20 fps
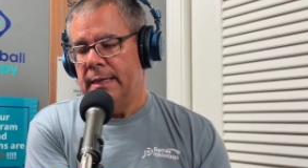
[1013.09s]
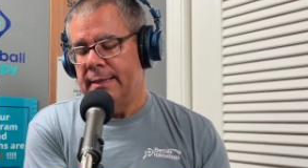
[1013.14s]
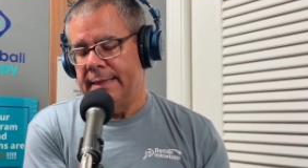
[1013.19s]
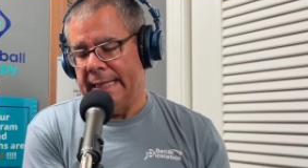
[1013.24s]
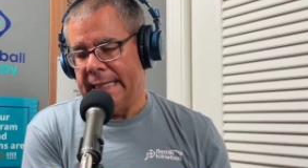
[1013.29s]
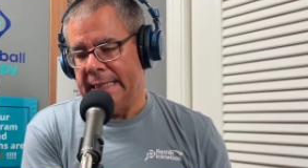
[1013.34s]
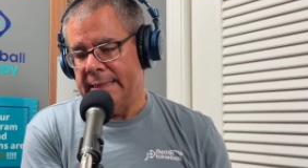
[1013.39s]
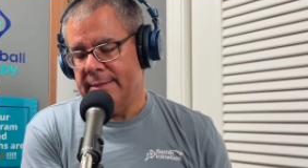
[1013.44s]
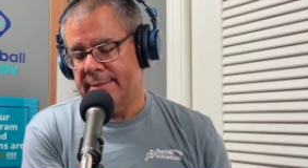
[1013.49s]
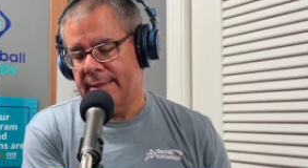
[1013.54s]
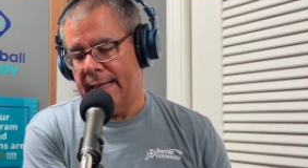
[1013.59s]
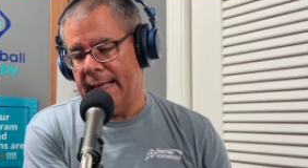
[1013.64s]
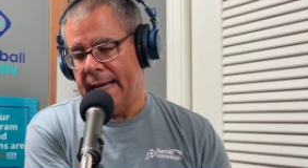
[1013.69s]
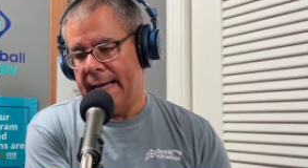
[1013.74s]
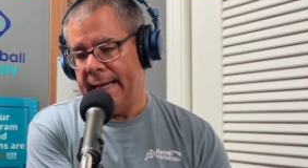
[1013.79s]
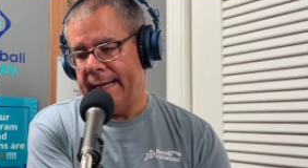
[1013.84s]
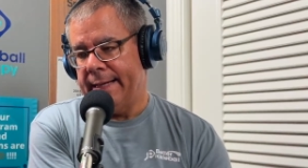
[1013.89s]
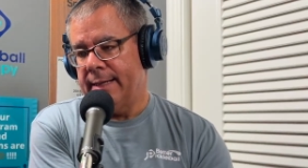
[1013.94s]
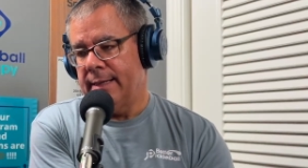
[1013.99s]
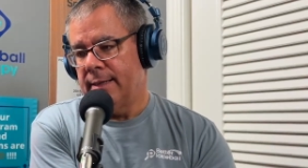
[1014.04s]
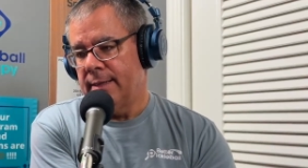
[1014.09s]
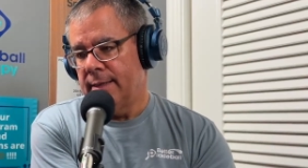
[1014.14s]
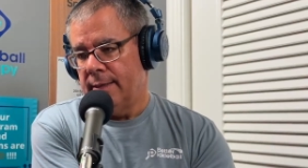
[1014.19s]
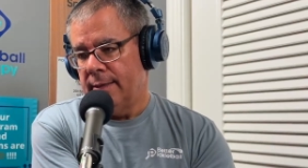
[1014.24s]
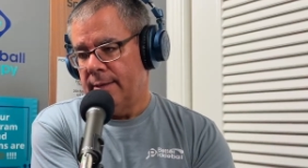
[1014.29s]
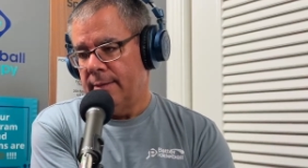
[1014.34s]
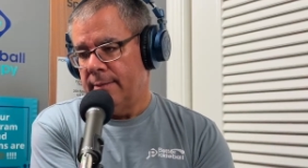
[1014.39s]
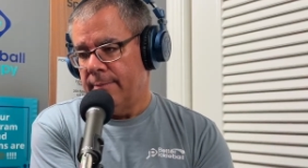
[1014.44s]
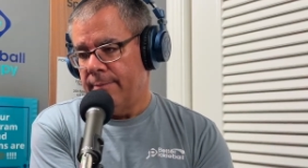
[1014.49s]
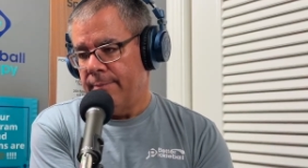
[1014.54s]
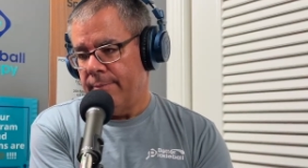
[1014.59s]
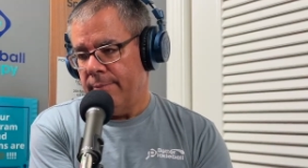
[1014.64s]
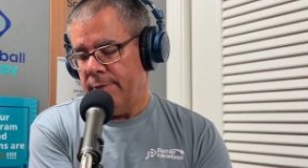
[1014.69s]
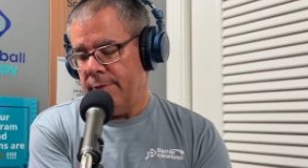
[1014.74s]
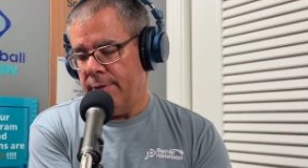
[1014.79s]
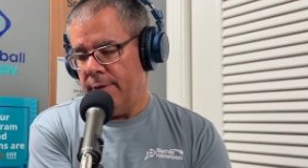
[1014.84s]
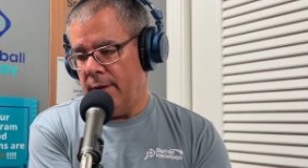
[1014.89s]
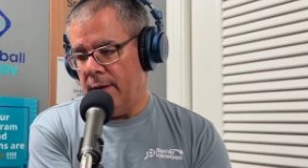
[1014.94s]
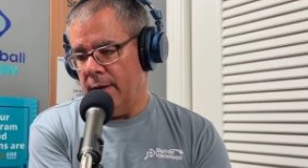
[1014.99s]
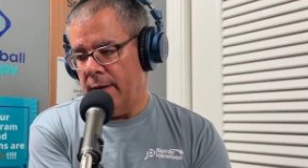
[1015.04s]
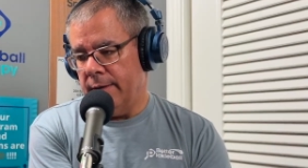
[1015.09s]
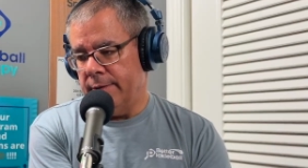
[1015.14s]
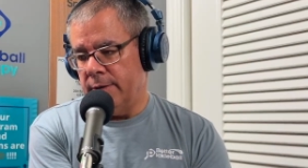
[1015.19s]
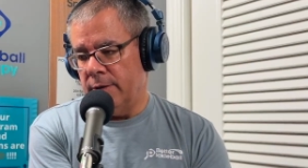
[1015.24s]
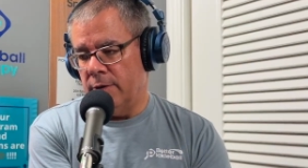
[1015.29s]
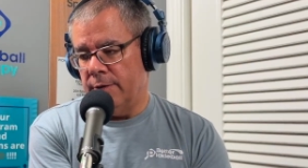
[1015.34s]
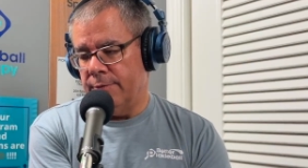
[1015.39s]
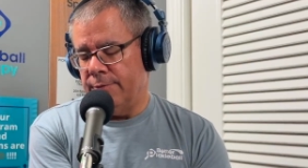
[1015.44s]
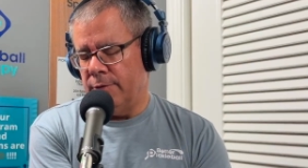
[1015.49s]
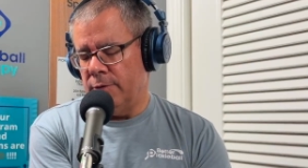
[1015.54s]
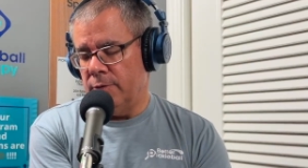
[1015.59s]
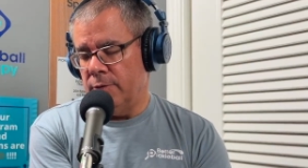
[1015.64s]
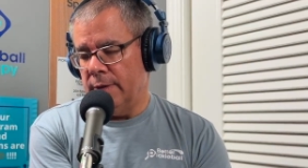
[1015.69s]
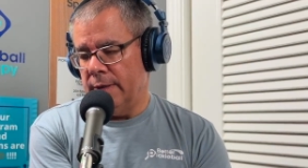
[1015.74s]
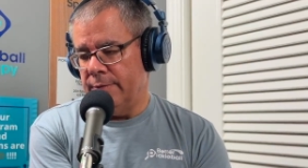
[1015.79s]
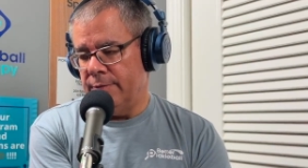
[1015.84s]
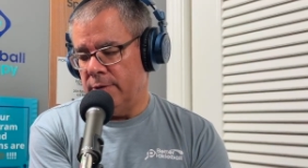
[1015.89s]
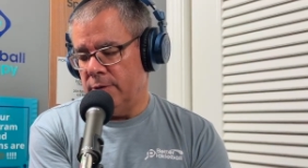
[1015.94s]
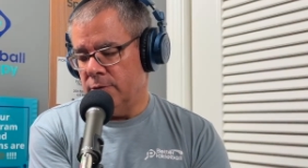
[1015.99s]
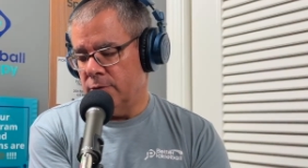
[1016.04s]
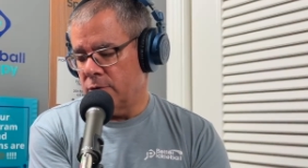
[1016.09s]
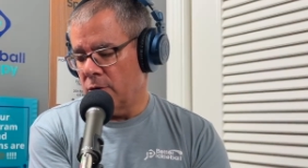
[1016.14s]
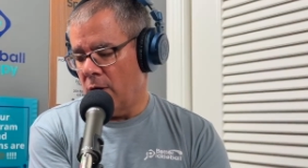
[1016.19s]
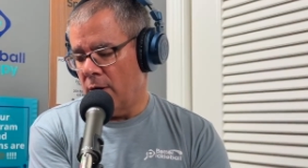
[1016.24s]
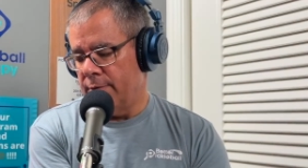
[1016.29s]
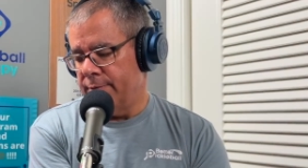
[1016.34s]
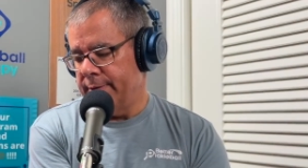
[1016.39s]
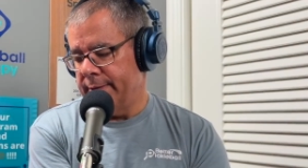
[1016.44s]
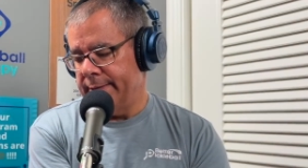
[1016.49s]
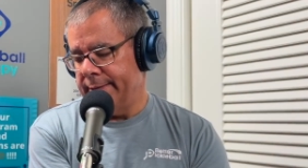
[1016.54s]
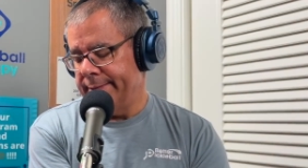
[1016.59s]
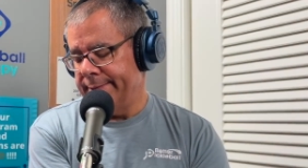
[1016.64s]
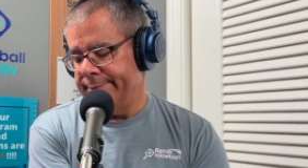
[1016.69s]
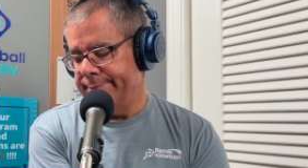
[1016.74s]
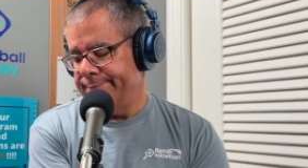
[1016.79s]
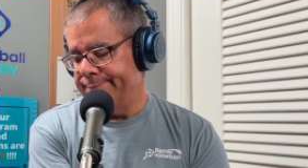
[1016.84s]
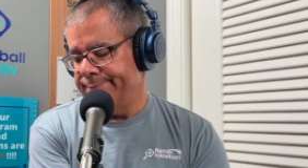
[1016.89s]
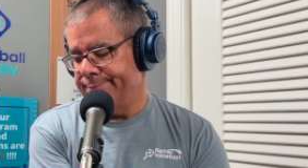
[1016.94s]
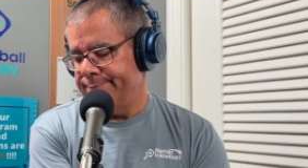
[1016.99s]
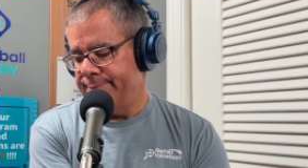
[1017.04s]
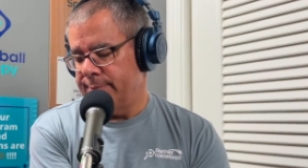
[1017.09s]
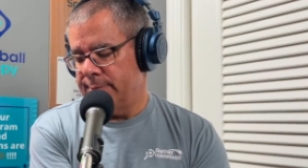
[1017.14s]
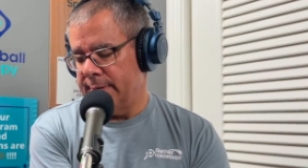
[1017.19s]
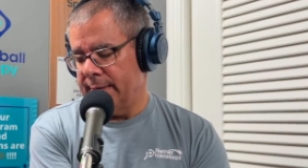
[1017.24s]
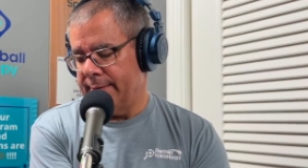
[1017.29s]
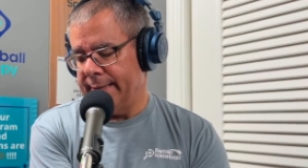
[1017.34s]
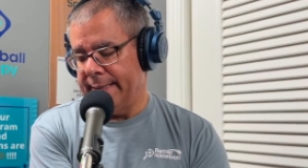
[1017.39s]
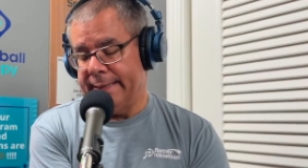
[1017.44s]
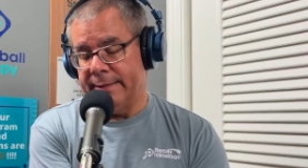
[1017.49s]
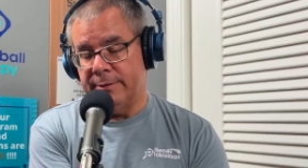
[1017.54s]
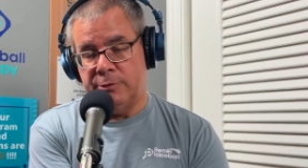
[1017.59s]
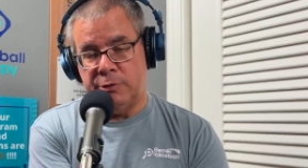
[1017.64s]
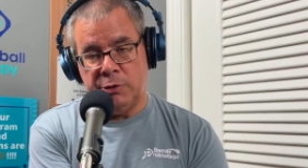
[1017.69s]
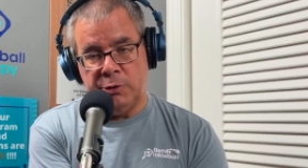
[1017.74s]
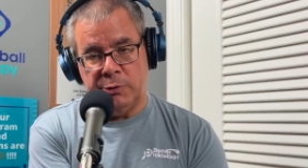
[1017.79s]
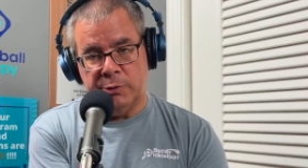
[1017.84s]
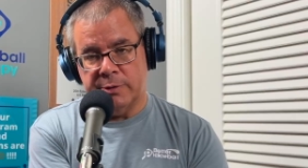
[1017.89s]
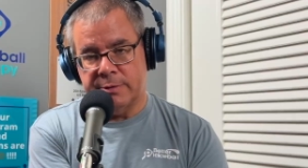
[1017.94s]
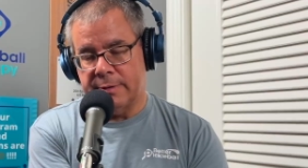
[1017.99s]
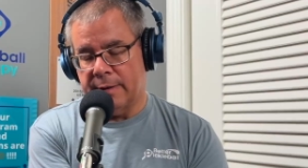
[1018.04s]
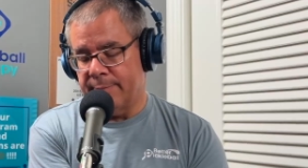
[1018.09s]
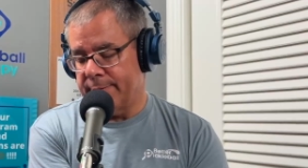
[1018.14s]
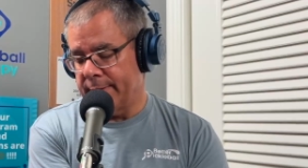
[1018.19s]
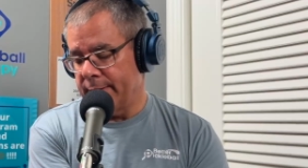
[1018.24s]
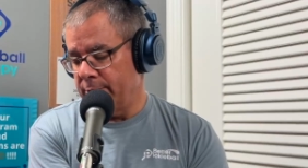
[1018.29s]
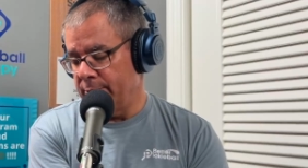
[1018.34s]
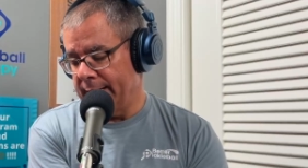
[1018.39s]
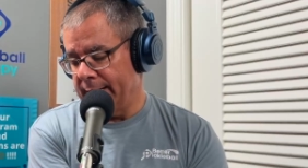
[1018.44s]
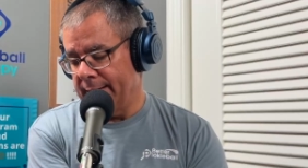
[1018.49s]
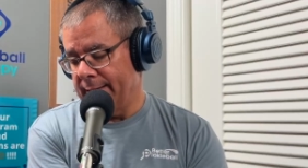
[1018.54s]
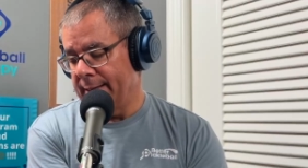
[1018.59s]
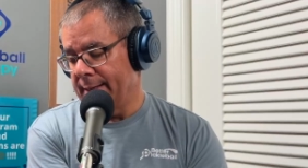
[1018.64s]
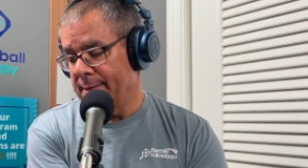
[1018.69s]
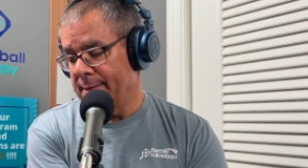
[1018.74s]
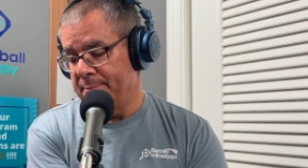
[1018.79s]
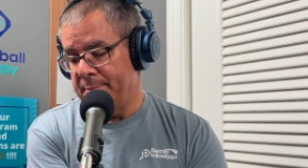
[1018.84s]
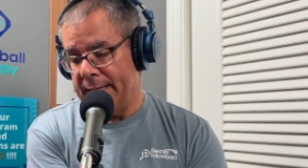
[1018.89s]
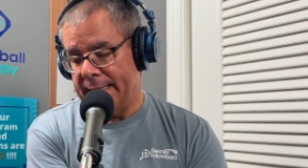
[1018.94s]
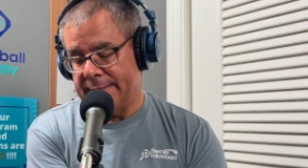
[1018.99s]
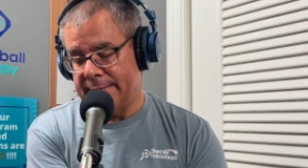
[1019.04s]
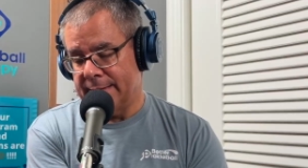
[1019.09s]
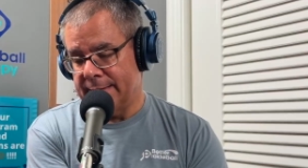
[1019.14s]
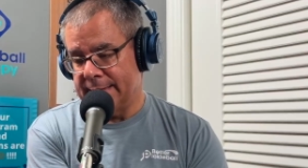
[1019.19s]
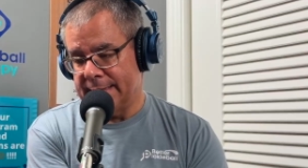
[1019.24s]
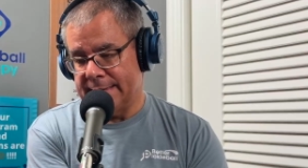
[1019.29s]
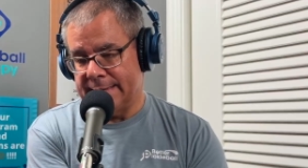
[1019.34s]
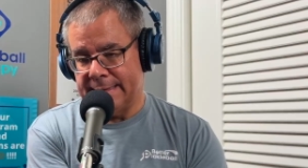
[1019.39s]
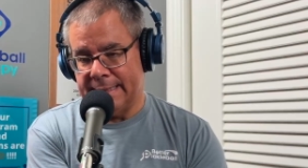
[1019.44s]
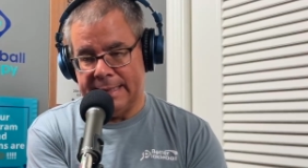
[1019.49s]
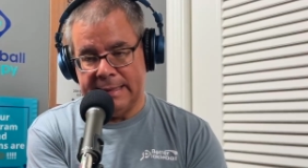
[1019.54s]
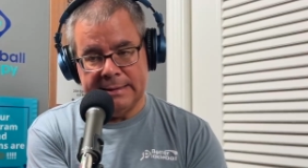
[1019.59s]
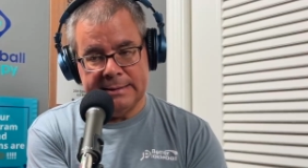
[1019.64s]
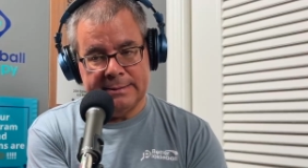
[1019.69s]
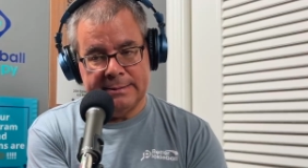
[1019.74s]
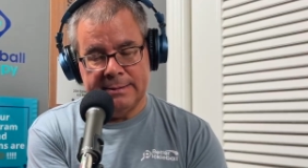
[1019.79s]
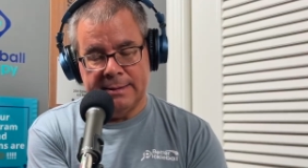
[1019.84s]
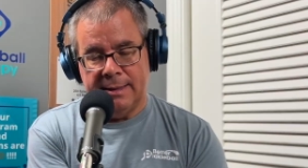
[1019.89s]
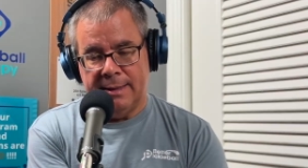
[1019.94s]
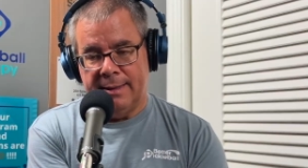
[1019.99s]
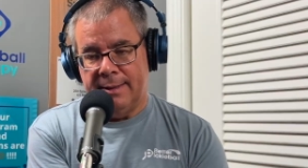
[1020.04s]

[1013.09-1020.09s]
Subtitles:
Things like, if you solve it in the thing in 2 or something, you get like a message that says,